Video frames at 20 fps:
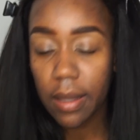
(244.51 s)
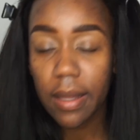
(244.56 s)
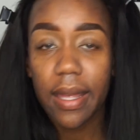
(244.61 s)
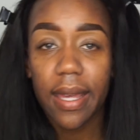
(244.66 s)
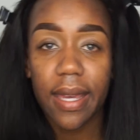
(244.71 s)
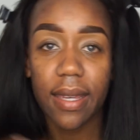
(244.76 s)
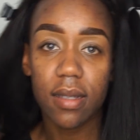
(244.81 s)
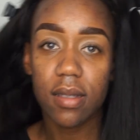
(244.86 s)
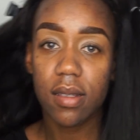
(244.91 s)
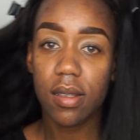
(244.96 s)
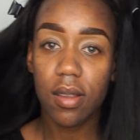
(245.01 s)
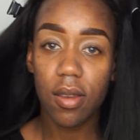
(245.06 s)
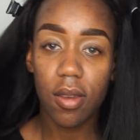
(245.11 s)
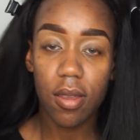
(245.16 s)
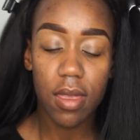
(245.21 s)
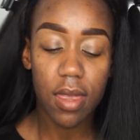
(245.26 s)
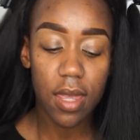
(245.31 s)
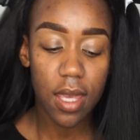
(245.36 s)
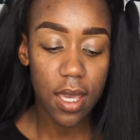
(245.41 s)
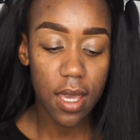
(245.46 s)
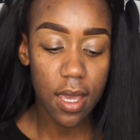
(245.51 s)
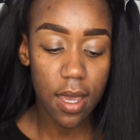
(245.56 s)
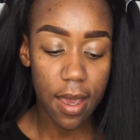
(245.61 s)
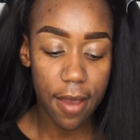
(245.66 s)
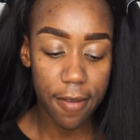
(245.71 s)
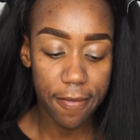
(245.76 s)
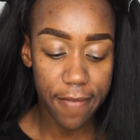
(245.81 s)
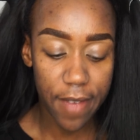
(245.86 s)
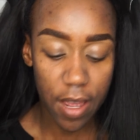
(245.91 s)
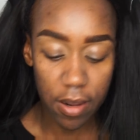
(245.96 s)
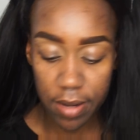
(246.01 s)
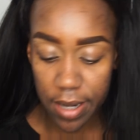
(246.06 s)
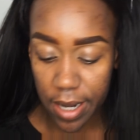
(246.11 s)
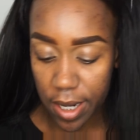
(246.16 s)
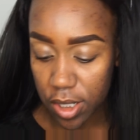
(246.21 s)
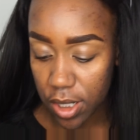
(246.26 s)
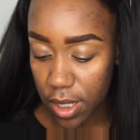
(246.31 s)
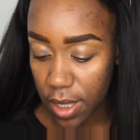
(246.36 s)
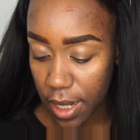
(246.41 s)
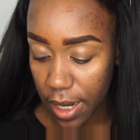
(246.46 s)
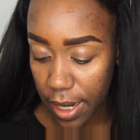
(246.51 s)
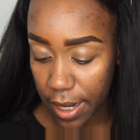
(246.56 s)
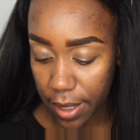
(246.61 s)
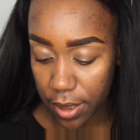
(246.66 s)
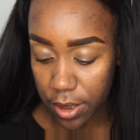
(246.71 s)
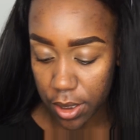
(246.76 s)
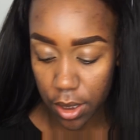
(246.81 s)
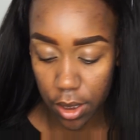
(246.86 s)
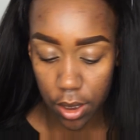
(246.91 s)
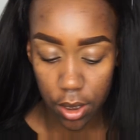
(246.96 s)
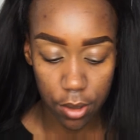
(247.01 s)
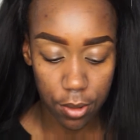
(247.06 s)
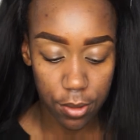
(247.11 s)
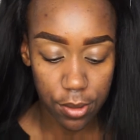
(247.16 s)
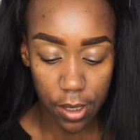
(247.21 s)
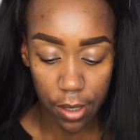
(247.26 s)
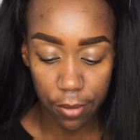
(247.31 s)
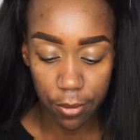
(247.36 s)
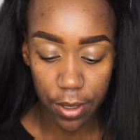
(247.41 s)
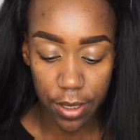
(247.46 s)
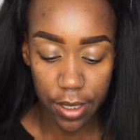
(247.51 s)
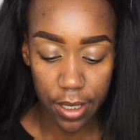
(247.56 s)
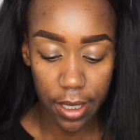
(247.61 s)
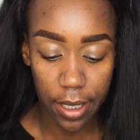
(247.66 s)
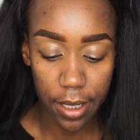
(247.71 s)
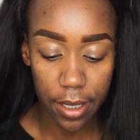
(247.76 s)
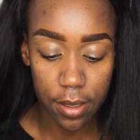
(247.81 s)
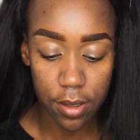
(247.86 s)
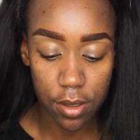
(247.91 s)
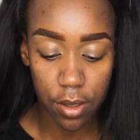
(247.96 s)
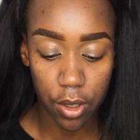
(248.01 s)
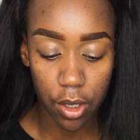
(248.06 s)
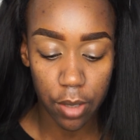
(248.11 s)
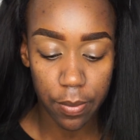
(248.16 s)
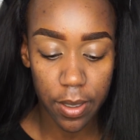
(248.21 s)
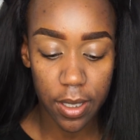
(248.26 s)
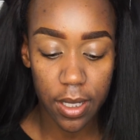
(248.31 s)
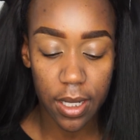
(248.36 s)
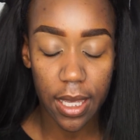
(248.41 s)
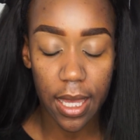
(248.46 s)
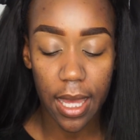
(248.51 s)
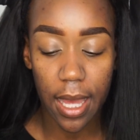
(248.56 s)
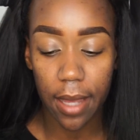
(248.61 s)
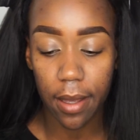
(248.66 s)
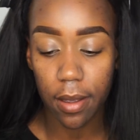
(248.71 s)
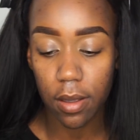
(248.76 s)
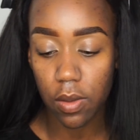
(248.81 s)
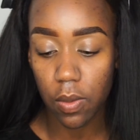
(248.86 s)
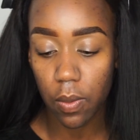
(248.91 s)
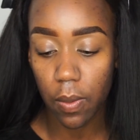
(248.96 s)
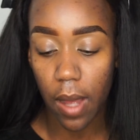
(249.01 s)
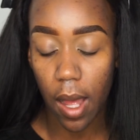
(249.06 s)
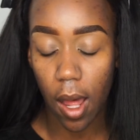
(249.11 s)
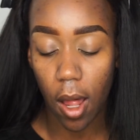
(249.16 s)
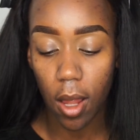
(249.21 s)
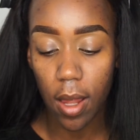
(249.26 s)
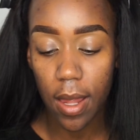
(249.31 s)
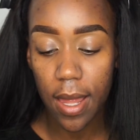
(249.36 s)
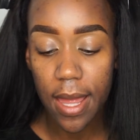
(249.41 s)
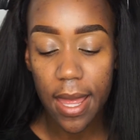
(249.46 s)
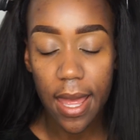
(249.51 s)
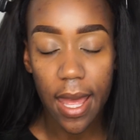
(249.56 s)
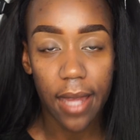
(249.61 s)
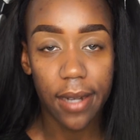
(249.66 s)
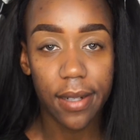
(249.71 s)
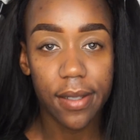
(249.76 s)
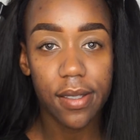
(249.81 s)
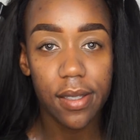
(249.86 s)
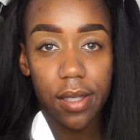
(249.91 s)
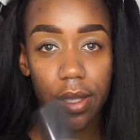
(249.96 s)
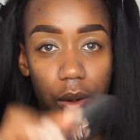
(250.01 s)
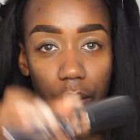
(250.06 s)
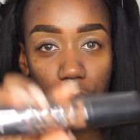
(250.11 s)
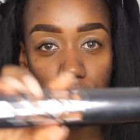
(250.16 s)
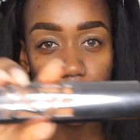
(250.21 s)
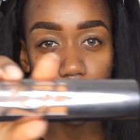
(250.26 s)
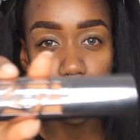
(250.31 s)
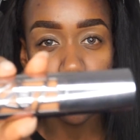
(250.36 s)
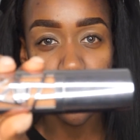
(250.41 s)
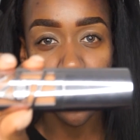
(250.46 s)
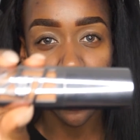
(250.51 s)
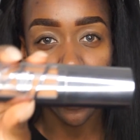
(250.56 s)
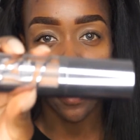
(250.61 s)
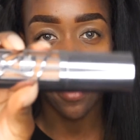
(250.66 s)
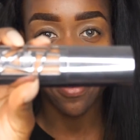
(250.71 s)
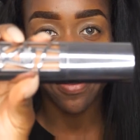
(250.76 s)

Okay, so the foundation that I actually use every day is Urban Decay as well, and it's the All Nighter